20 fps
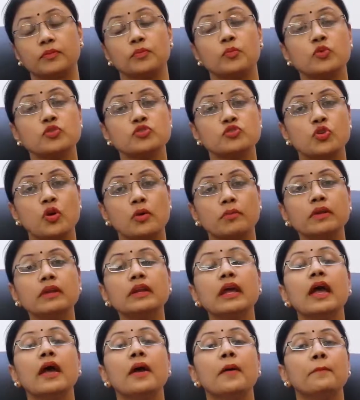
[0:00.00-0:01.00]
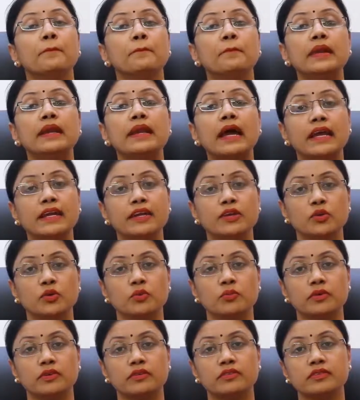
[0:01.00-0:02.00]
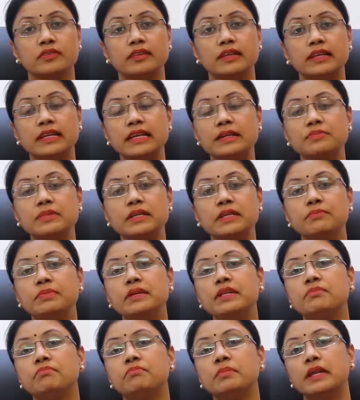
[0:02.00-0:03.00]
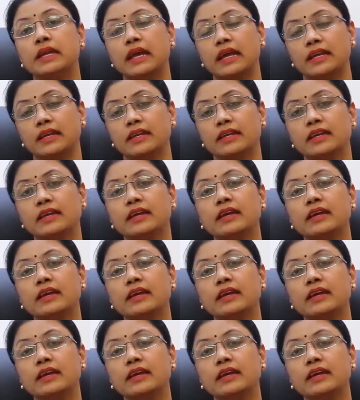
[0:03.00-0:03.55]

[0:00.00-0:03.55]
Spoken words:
Most common benign tumors. Let me repeat, benign.